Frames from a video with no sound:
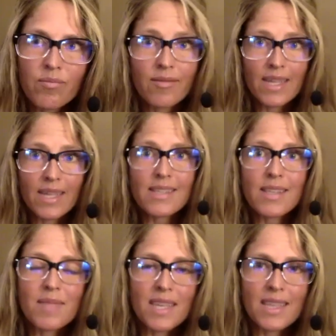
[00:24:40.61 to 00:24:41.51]
that's
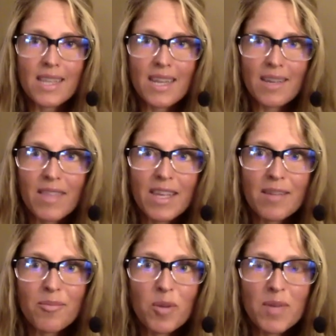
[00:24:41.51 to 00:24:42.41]
something that I think
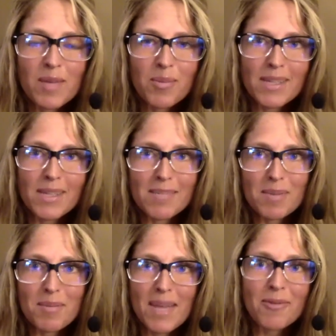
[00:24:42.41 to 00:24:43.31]
more people need to be
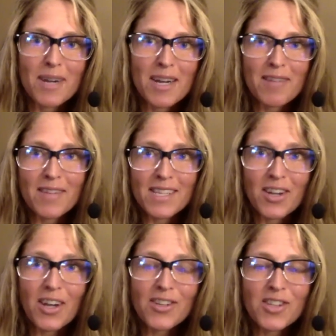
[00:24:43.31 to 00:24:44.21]
made aware of, because there are
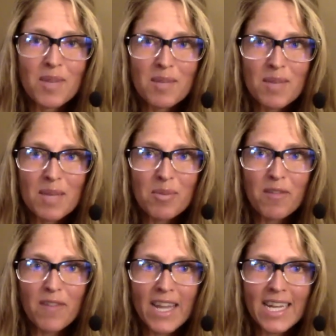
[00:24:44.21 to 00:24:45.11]
so many people
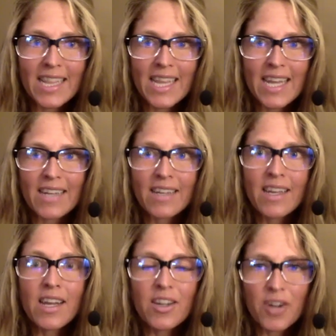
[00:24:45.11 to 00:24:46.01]
fighting that
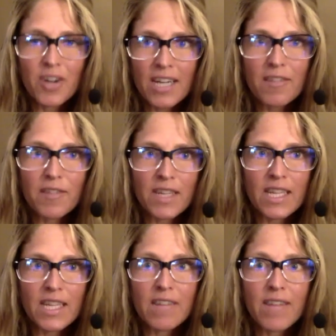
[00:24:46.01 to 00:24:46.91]
chronic
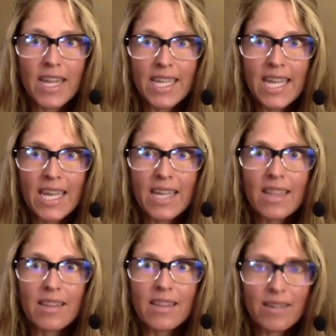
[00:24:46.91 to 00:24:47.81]
feeling of I can't
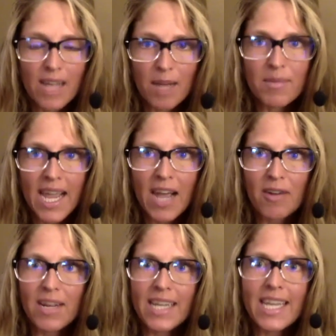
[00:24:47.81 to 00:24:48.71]
come down. I
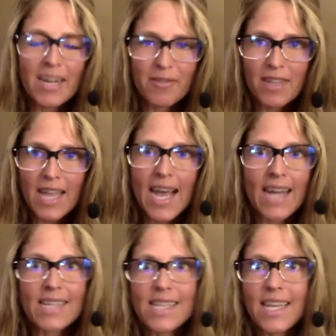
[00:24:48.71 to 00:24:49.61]
can't relax.
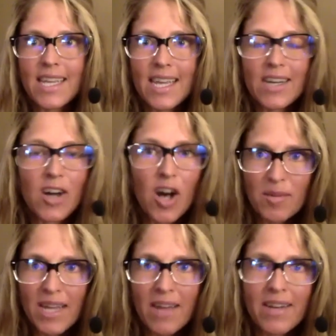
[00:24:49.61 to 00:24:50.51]
I can't calm
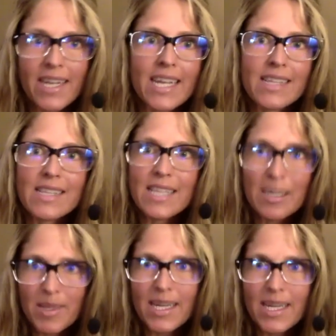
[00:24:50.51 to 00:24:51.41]
down. I can't sleep
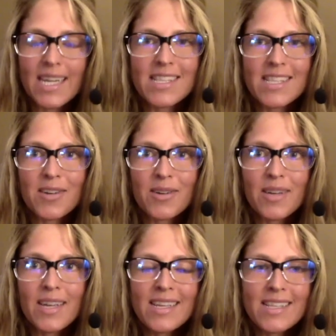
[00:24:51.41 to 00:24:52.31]
at night. So
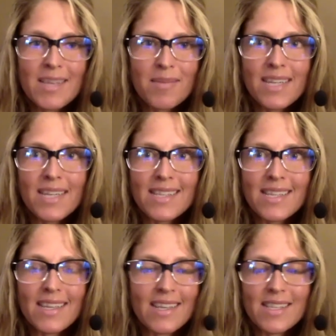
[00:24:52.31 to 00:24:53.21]
something as
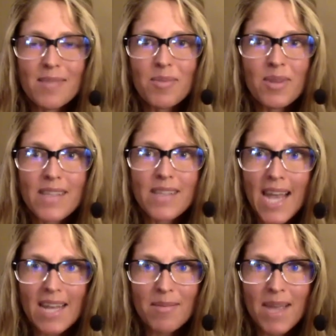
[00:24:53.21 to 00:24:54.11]
simple as
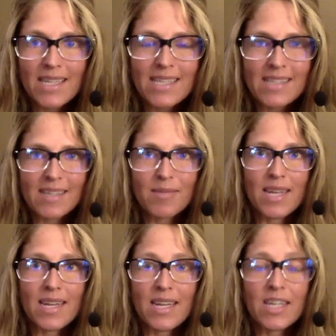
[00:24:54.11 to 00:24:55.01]
adding magnesium in,
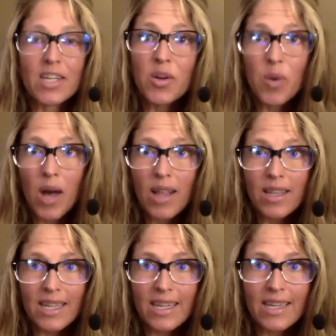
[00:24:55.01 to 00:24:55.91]
and a good
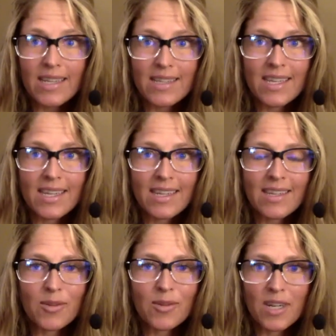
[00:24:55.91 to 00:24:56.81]
quality, is key too.
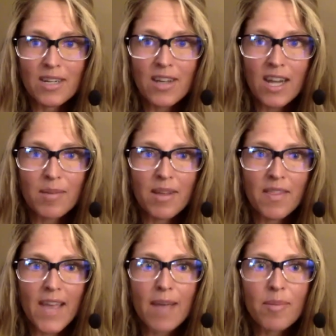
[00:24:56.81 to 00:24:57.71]
We're going to talk about
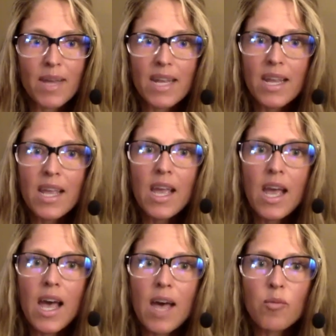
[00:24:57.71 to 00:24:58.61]
that. But
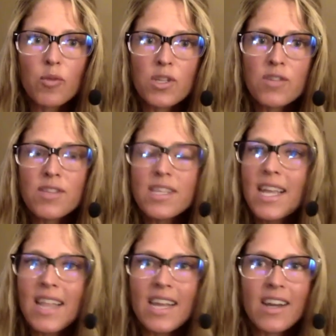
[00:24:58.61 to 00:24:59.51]
would you say
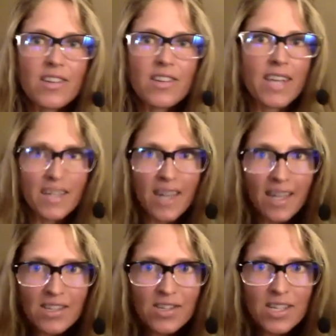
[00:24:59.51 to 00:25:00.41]
like our
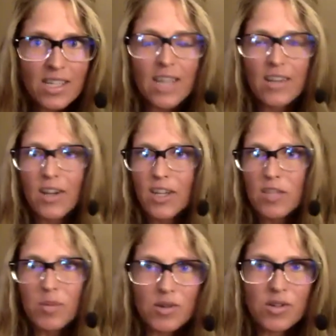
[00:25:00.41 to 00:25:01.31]
technology, like our
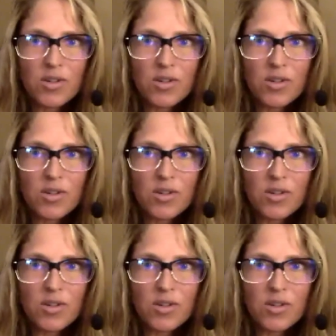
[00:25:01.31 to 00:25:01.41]
exposure to